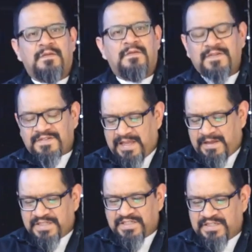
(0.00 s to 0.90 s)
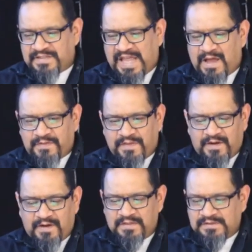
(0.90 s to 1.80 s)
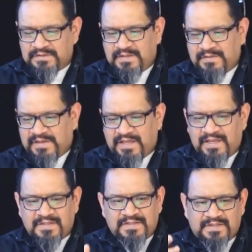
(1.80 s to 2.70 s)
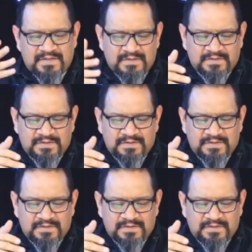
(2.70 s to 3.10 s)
There's images out there, kids